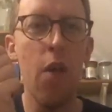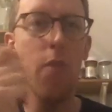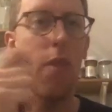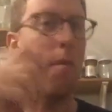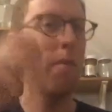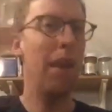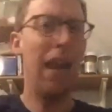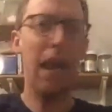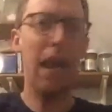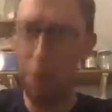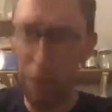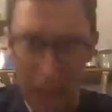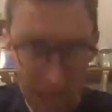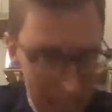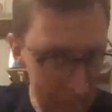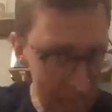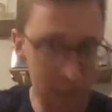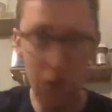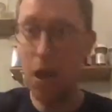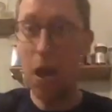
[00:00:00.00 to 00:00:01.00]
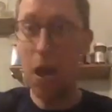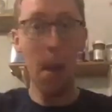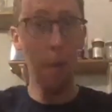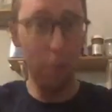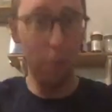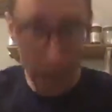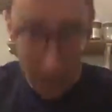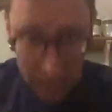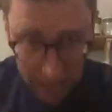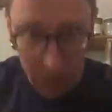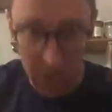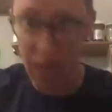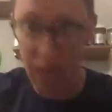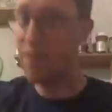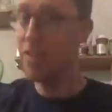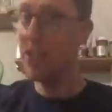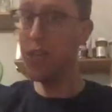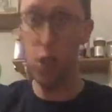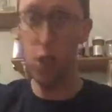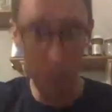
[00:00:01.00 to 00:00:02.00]
They'd be like, please give
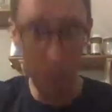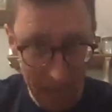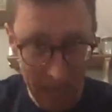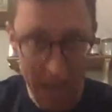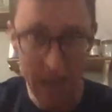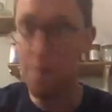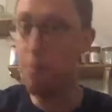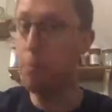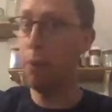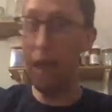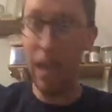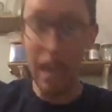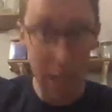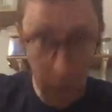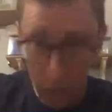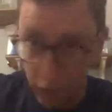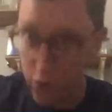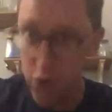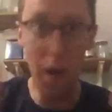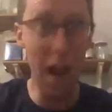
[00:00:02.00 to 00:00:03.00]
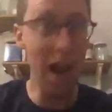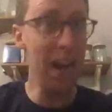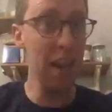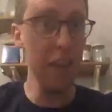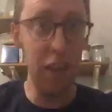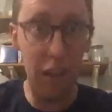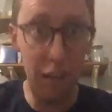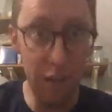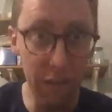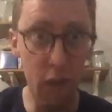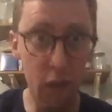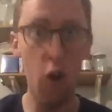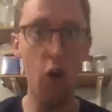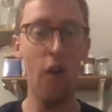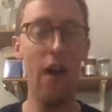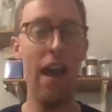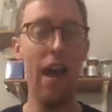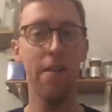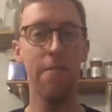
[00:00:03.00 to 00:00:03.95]
it to me. Please, I'll do anything for it.